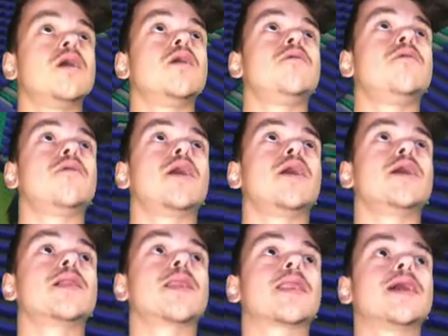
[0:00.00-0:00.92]
Right,
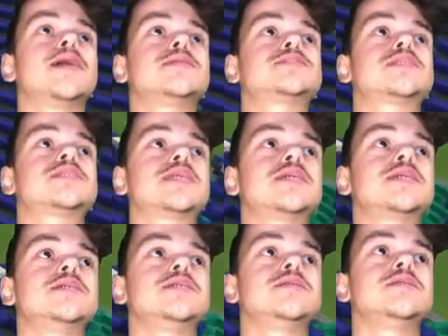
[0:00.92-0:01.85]
let's add
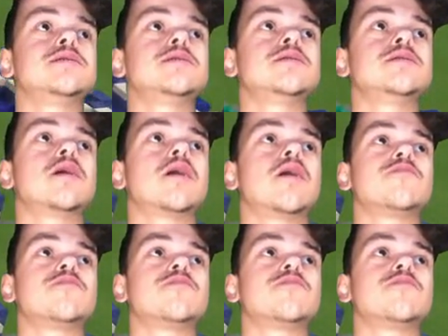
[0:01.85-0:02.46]
in... I